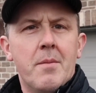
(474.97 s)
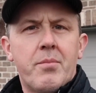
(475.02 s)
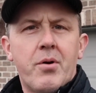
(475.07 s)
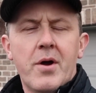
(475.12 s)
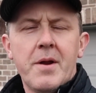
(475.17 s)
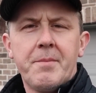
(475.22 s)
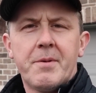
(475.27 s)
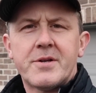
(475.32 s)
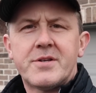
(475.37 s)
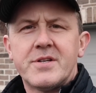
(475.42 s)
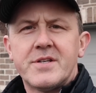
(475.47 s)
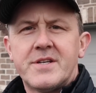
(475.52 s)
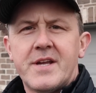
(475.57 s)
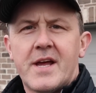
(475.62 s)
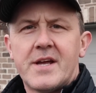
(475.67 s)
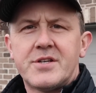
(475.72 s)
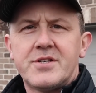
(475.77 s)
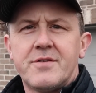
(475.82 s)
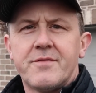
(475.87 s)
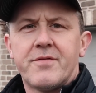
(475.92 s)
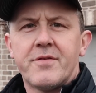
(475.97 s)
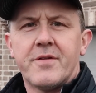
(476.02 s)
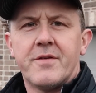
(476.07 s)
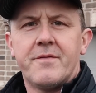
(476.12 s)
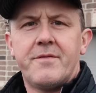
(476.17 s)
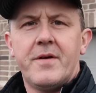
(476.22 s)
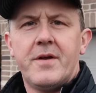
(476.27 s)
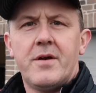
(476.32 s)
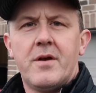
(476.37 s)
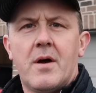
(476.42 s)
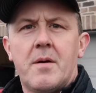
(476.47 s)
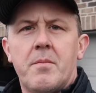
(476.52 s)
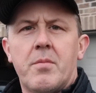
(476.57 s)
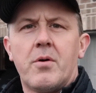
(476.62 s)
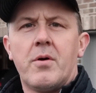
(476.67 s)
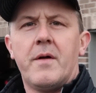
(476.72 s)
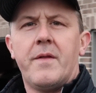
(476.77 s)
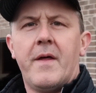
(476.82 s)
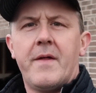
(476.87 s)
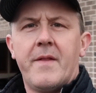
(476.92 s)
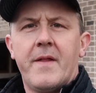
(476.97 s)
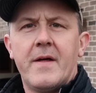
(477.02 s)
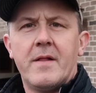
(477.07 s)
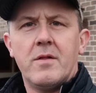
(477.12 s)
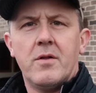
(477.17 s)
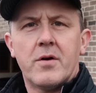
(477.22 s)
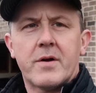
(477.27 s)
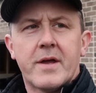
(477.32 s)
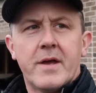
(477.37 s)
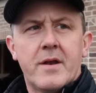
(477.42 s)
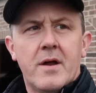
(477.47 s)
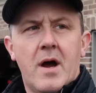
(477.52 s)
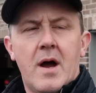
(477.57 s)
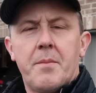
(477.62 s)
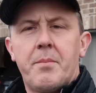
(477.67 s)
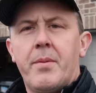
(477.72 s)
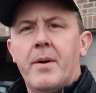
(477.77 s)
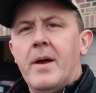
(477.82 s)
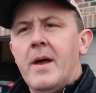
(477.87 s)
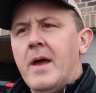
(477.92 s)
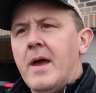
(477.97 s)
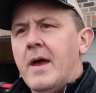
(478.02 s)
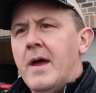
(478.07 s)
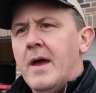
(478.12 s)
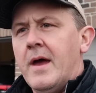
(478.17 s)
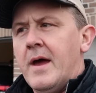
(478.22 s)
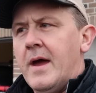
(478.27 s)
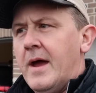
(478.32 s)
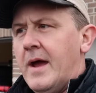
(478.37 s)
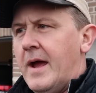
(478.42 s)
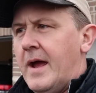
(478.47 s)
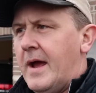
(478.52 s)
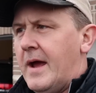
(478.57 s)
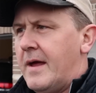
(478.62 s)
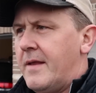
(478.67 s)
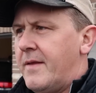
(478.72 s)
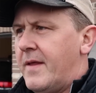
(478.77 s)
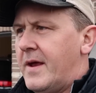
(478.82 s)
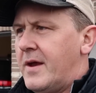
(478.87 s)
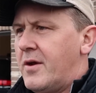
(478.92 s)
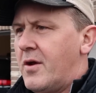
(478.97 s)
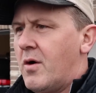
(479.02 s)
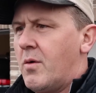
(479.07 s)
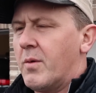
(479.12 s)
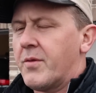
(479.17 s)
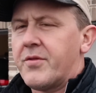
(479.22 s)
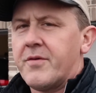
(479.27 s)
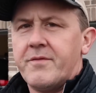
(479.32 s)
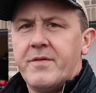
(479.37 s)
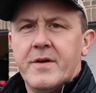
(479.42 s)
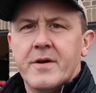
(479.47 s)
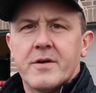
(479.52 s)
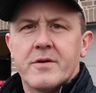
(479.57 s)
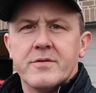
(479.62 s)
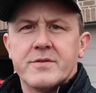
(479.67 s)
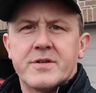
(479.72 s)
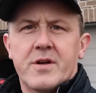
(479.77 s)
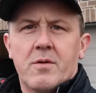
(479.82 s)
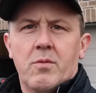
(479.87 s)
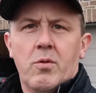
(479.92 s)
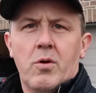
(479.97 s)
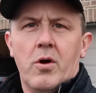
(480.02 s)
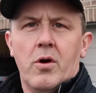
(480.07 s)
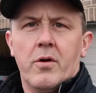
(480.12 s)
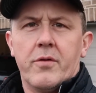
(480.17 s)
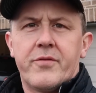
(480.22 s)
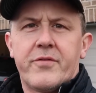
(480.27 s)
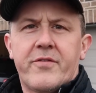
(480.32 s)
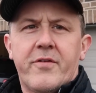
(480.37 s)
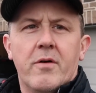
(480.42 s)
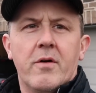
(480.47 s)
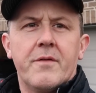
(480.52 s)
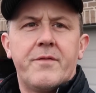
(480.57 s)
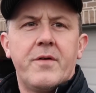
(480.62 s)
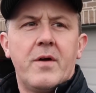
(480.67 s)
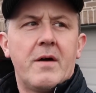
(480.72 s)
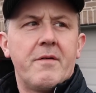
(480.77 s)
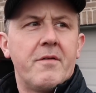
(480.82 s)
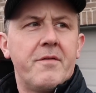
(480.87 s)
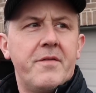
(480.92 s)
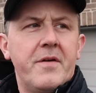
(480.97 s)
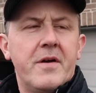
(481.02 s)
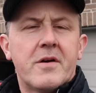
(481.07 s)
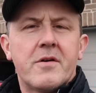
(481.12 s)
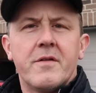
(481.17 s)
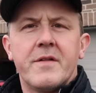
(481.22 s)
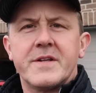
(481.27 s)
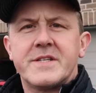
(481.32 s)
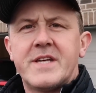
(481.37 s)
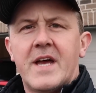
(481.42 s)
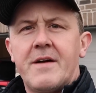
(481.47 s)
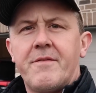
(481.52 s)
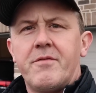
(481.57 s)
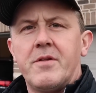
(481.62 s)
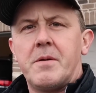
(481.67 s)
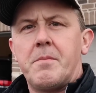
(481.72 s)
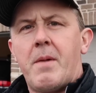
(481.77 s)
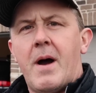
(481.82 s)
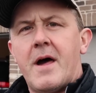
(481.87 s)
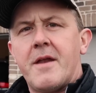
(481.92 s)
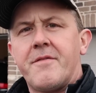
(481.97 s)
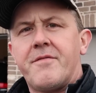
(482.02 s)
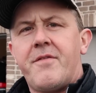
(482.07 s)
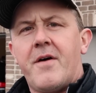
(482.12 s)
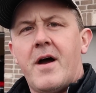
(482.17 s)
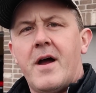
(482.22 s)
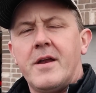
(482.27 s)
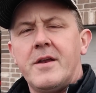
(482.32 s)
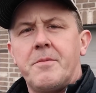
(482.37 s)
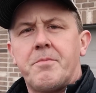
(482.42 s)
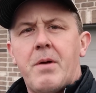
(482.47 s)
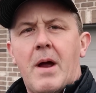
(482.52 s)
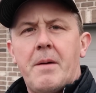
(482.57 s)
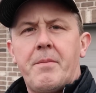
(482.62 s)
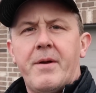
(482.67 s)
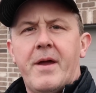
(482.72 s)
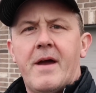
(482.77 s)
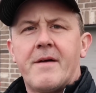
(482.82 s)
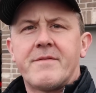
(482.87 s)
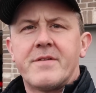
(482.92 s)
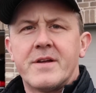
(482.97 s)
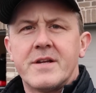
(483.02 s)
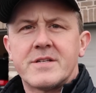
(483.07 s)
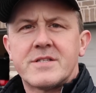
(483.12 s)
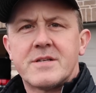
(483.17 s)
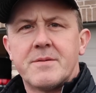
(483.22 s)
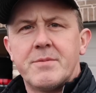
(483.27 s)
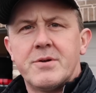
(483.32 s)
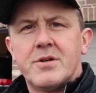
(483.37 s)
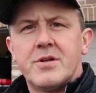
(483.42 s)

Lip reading: pretty much just asks you for the VIN number, and then they look it up and they know what the vehicles are worth. So if you have a vehicle that's heavily modified, you probably have to get some